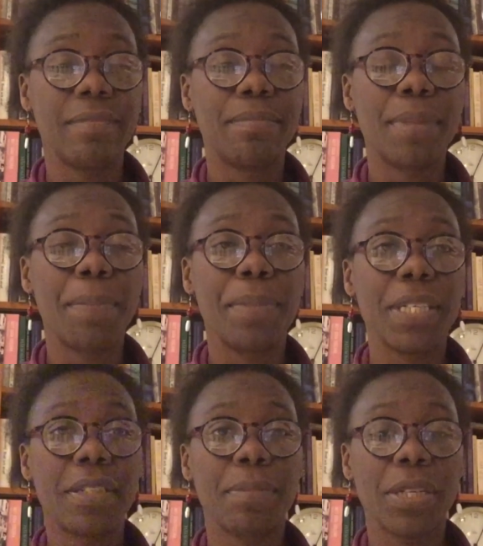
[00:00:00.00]

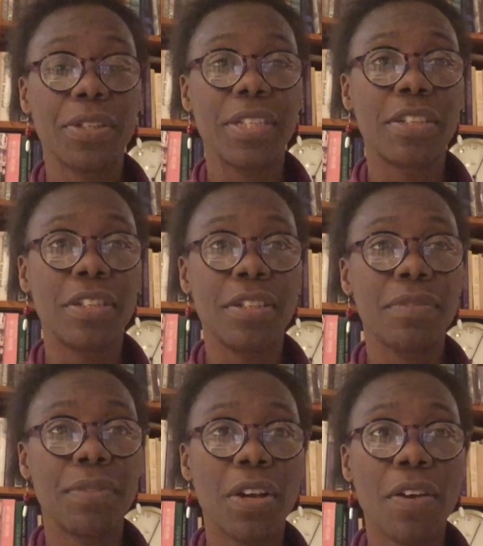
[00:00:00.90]
members, because this is
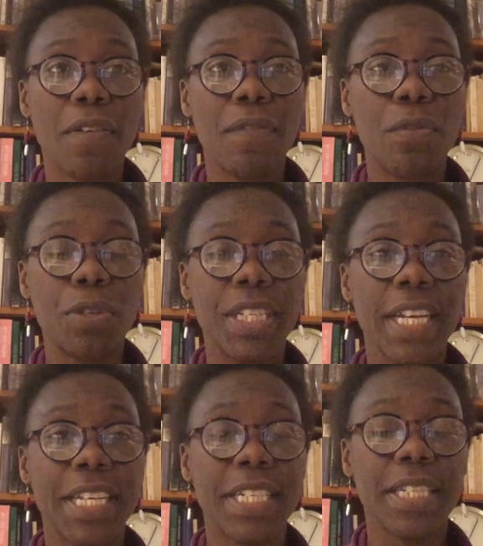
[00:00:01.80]

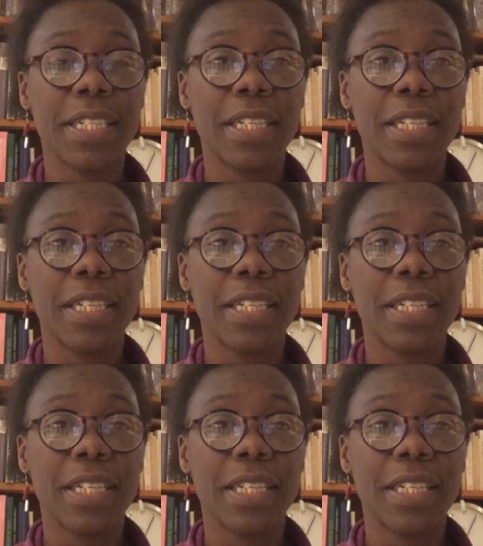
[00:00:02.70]
48